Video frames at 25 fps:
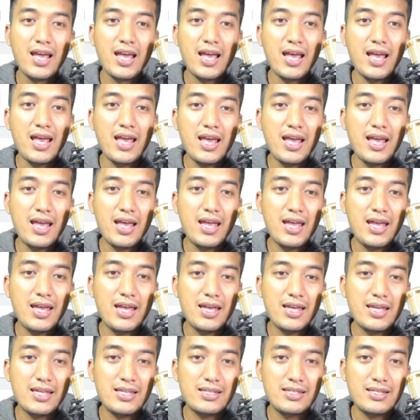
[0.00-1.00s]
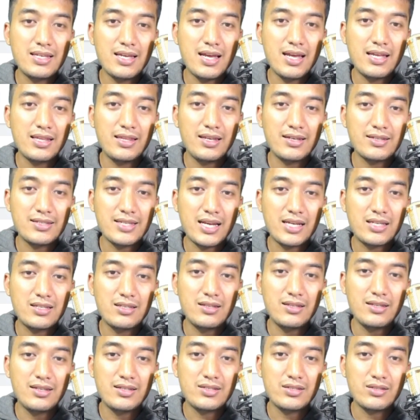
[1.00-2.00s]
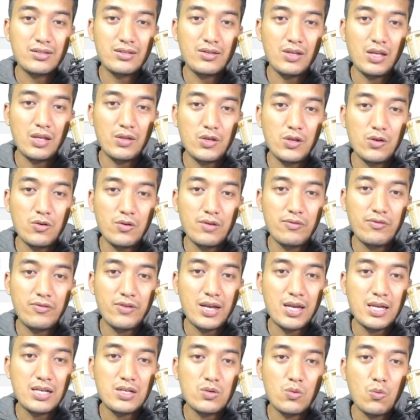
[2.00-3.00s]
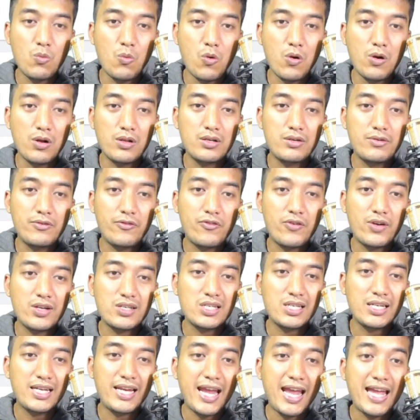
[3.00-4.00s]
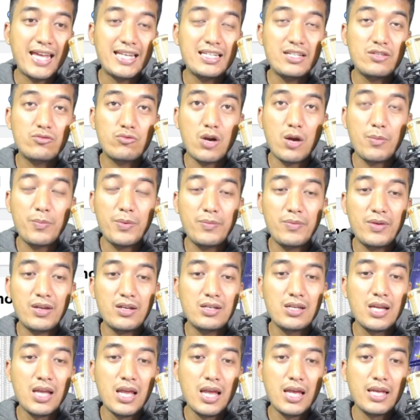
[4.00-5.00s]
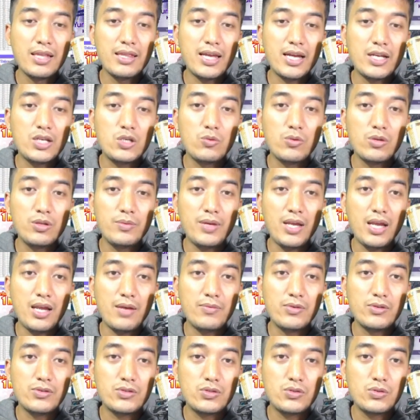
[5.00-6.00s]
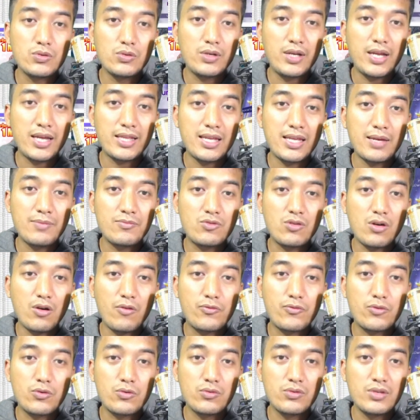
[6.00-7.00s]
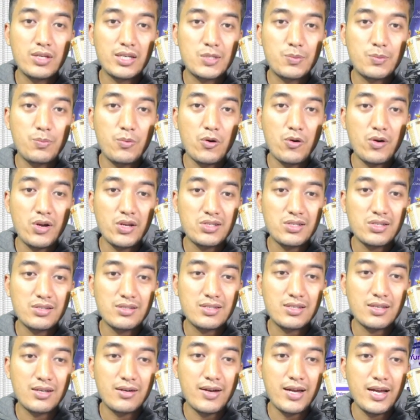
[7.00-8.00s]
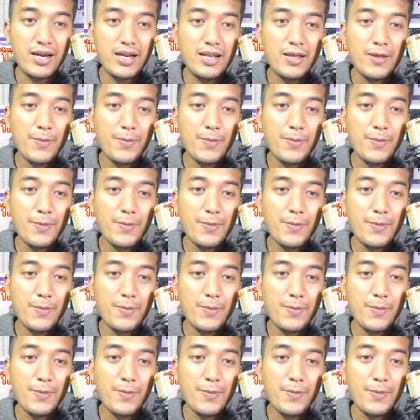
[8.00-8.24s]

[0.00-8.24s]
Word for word: And uh, there is actually this new event, World Refreshing Candy Drop event, that you will be able to get them dropped through the explorations, all right?